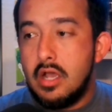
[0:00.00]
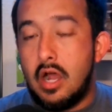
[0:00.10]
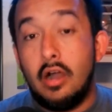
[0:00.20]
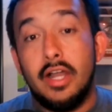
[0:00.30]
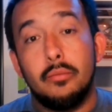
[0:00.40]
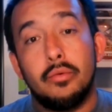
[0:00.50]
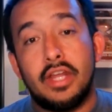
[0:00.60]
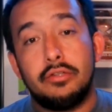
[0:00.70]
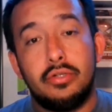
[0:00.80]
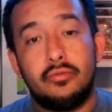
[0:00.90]
All right. Well,
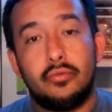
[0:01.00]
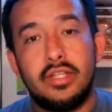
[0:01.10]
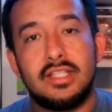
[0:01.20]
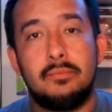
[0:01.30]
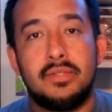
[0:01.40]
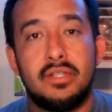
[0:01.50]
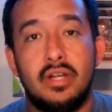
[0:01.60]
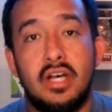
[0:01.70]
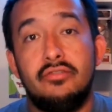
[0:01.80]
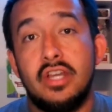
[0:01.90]
that'll do it for this episode
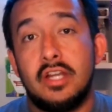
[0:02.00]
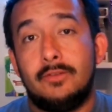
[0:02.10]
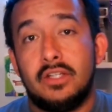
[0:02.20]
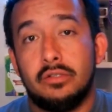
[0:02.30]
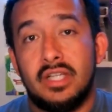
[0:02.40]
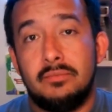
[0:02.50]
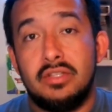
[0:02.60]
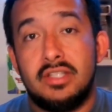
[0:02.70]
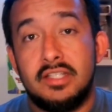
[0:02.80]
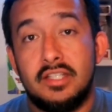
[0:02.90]
of the unofficial
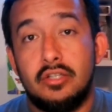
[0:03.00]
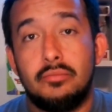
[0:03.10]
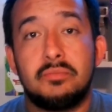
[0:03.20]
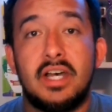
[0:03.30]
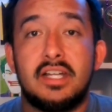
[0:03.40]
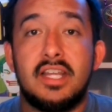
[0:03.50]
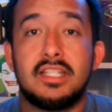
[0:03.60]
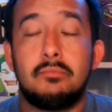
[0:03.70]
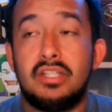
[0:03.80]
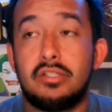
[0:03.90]
WCC Hoops
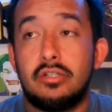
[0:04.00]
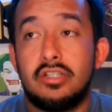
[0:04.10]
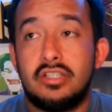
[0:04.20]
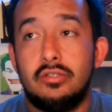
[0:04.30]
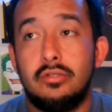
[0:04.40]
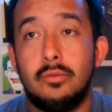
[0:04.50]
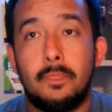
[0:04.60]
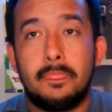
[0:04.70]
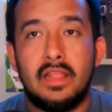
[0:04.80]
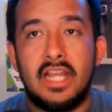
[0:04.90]
podcast. Be sure to
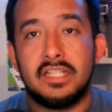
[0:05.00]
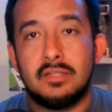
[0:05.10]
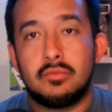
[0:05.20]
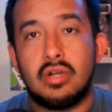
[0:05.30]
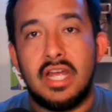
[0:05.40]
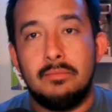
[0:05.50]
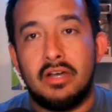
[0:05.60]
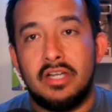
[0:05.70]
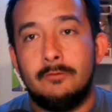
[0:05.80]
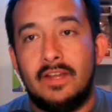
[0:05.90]
like and subscribe
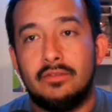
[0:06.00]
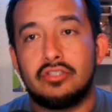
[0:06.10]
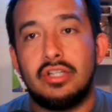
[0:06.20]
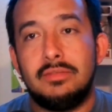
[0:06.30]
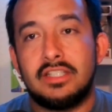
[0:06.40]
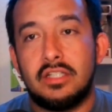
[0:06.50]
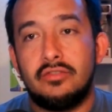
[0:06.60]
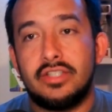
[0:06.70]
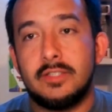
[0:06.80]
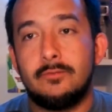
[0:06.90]
on your favorite streaming
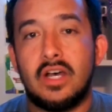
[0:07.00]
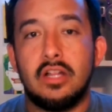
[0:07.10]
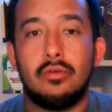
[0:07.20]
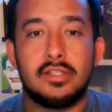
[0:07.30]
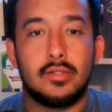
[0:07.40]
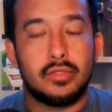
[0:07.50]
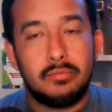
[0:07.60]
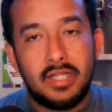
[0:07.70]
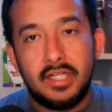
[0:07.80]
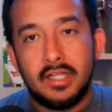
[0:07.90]
services. Follow on social
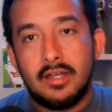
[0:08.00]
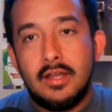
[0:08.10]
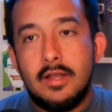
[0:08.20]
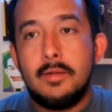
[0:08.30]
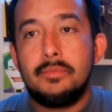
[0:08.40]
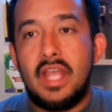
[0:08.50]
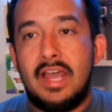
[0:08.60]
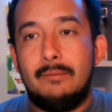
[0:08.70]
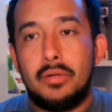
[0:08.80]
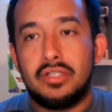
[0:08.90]
media
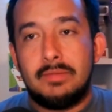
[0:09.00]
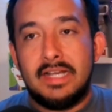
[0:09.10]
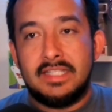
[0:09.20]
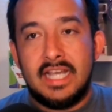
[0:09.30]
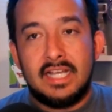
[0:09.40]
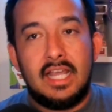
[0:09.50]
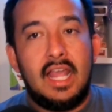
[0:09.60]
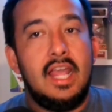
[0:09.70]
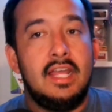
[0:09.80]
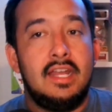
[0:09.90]
at Post by Zach
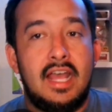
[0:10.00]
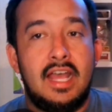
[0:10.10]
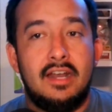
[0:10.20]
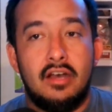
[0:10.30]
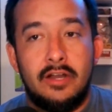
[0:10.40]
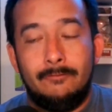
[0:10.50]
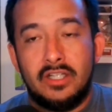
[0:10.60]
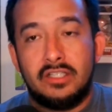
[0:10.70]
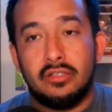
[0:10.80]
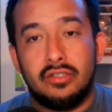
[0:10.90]
and at
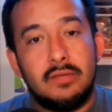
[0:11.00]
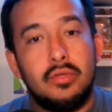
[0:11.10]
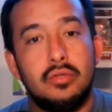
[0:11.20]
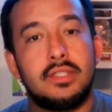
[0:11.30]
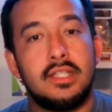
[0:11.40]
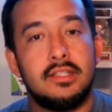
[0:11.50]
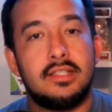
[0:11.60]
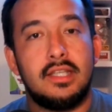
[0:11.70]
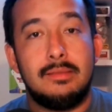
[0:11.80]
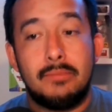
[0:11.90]
unofficial
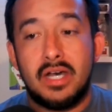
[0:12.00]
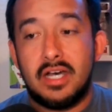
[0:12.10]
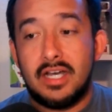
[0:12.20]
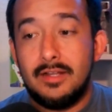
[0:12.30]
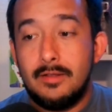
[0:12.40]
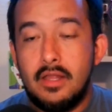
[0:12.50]
WCC pod.